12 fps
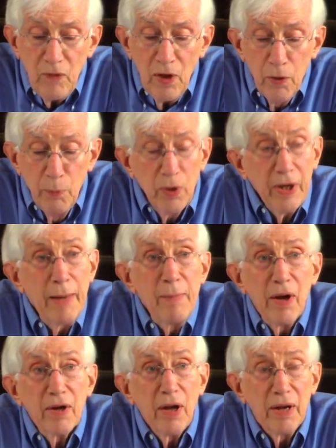The book came
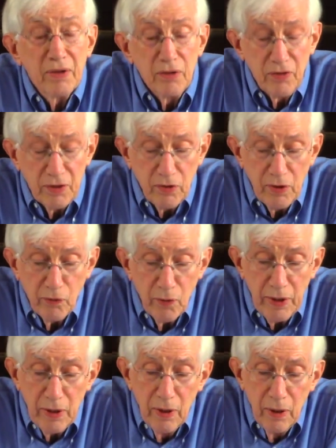out in
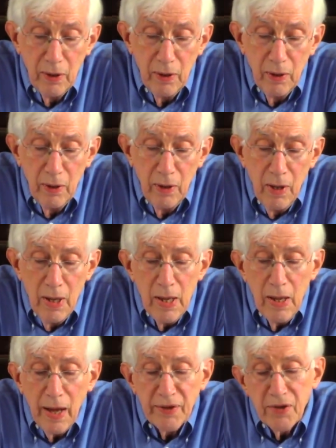1963,
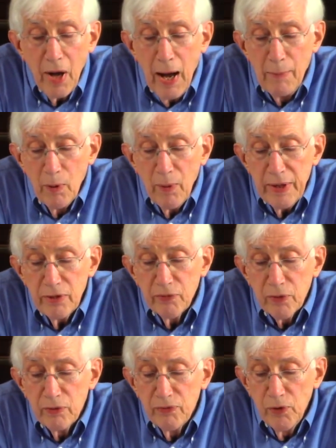and Tom arranged
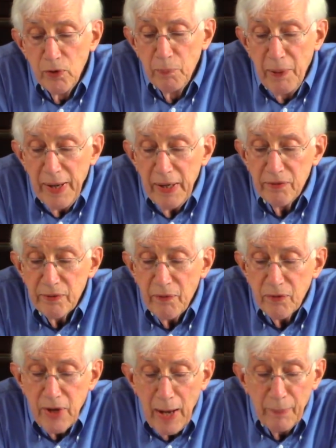for a full page of the
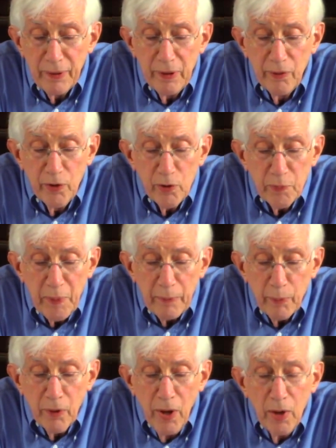Chapel Hill
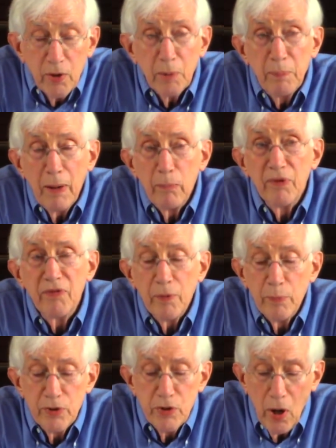newspaper to publish the
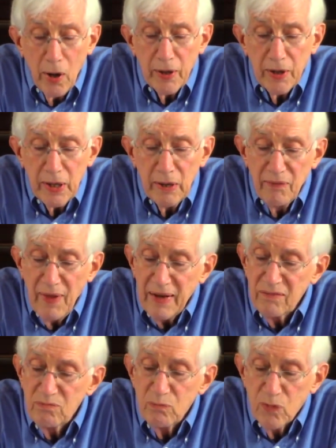majority of that
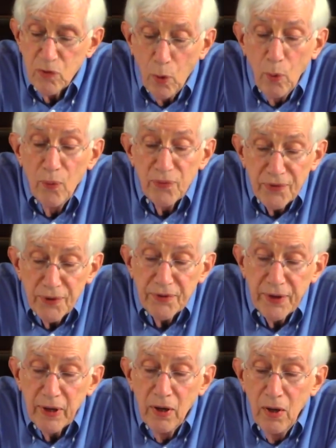
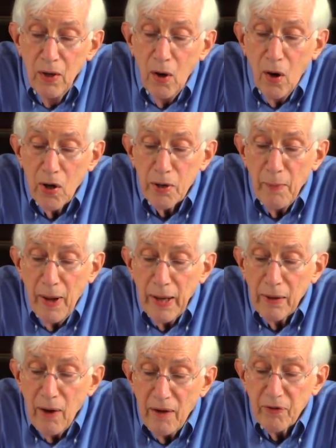soul-searching
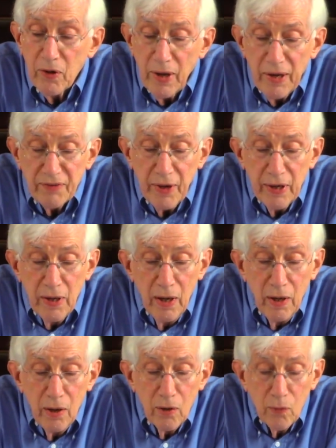autobiographical essay
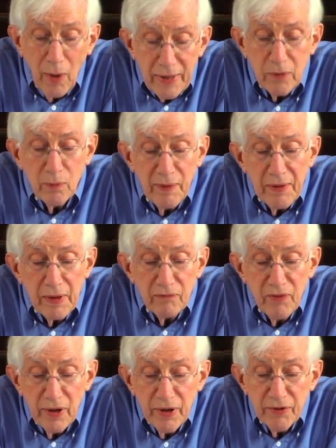right when the
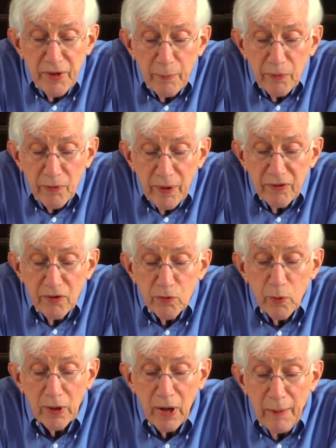village demonstrations
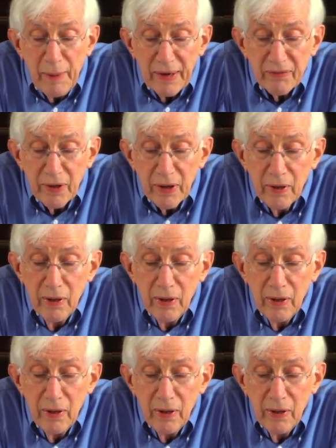were climaxing.